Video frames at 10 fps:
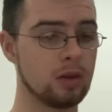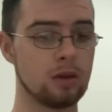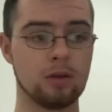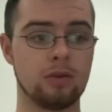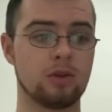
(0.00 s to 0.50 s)

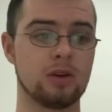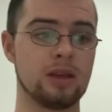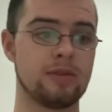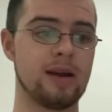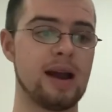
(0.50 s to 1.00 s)
we've got to
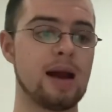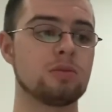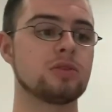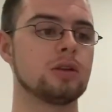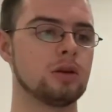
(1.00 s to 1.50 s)
give it
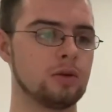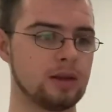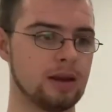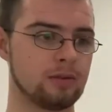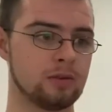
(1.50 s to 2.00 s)

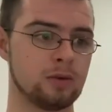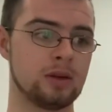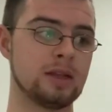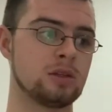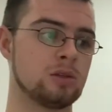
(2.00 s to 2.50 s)
absolutely everything. We
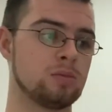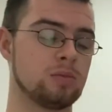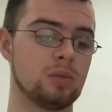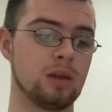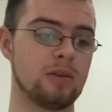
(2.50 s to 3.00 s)
need to
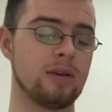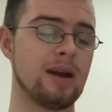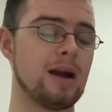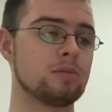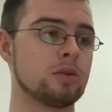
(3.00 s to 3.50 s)
give it
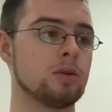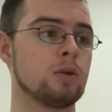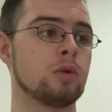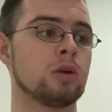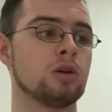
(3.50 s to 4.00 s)
absolutely
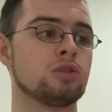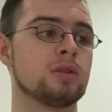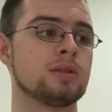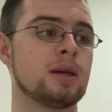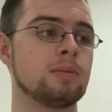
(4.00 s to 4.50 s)

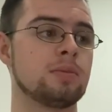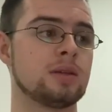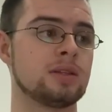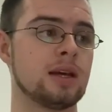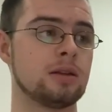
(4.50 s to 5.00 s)

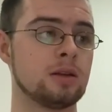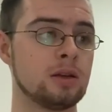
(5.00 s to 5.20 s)
110%